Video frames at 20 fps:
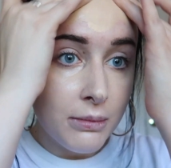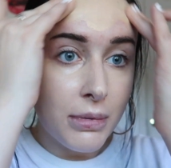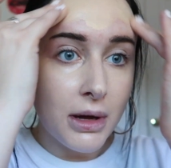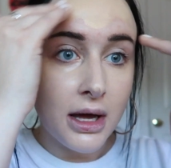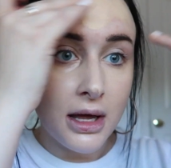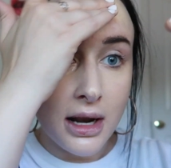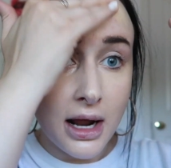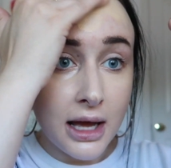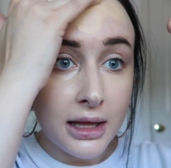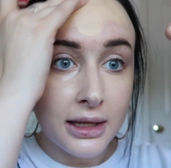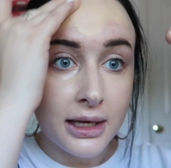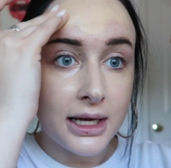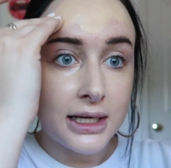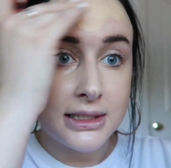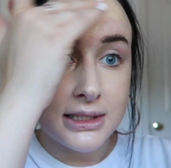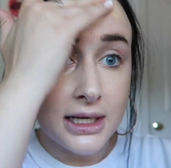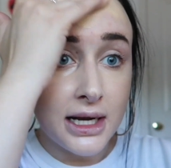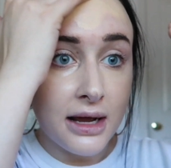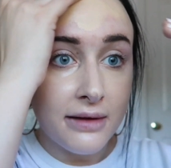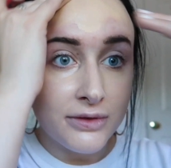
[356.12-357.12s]
but like I
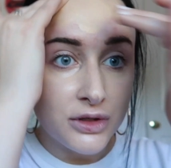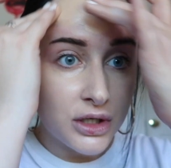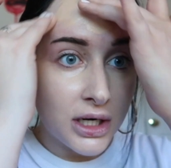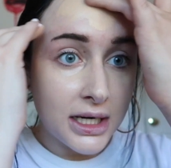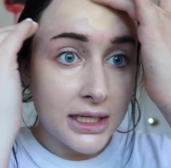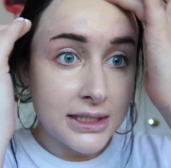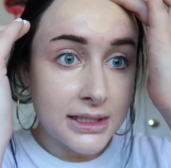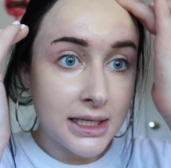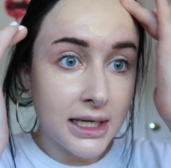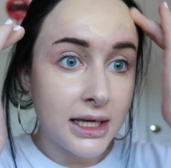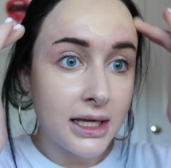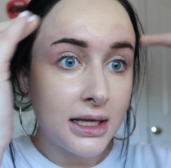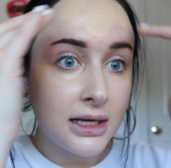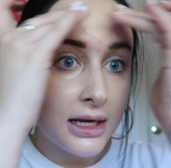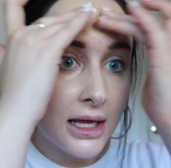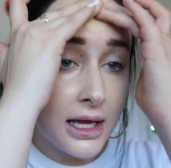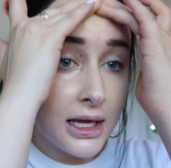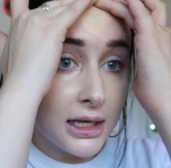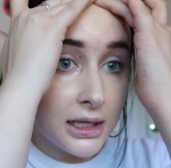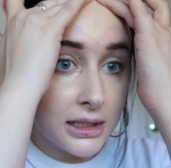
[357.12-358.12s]
said, I have dry
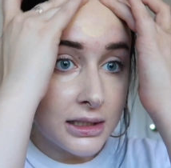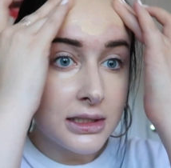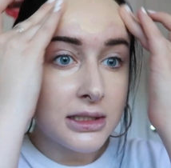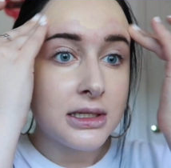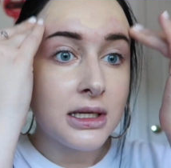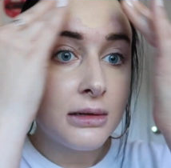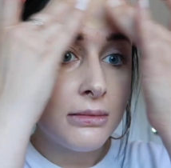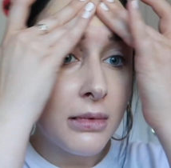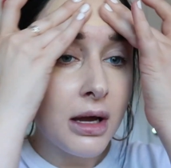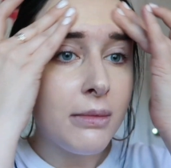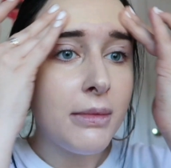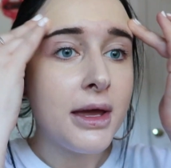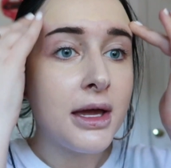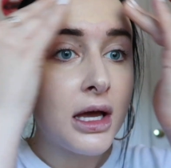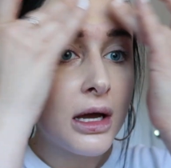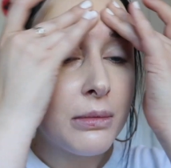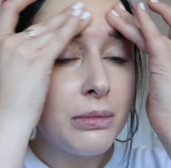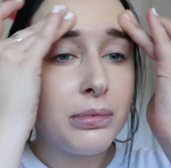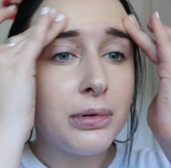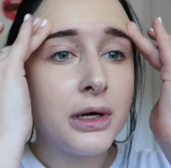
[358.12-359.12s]
skin and my
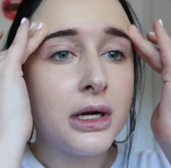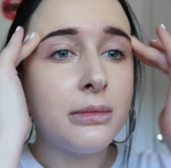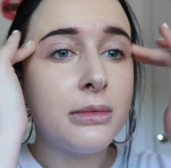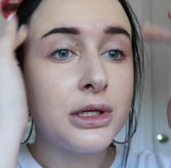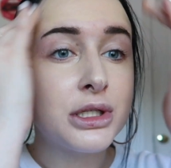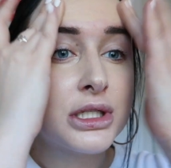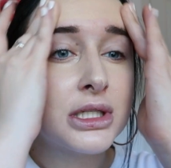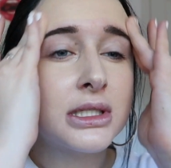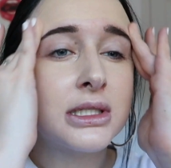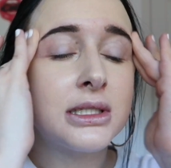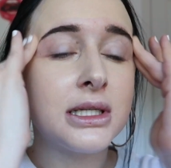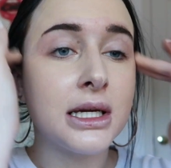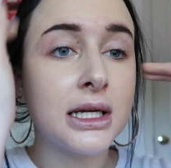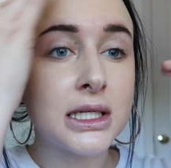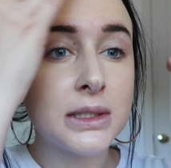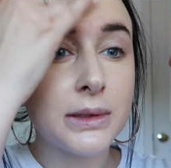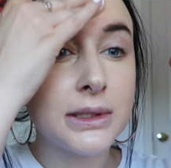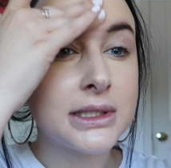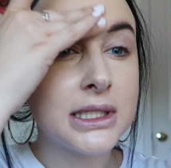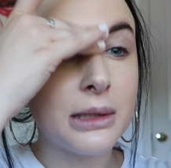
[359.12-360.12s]
makeup pretty much
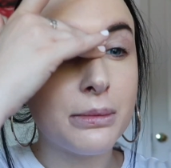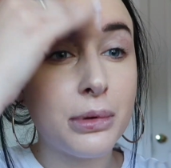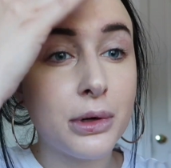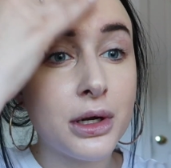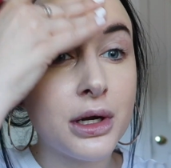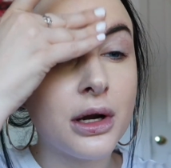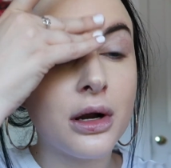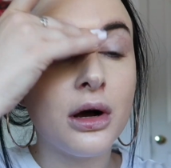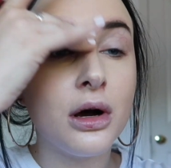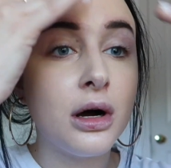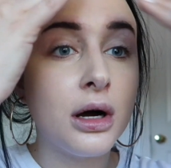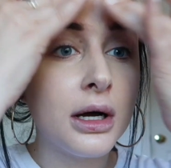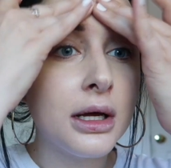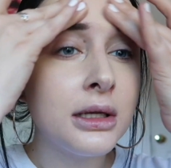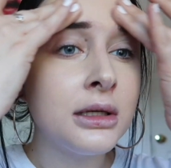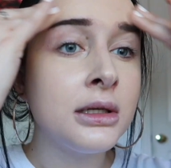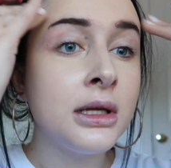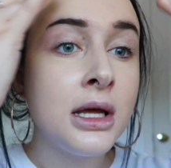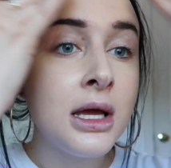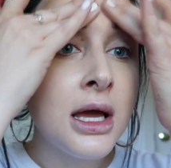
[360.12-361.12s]
sticks once I put it
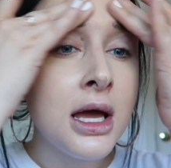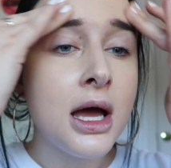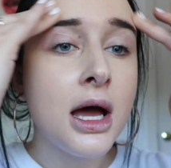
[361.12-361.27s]
on.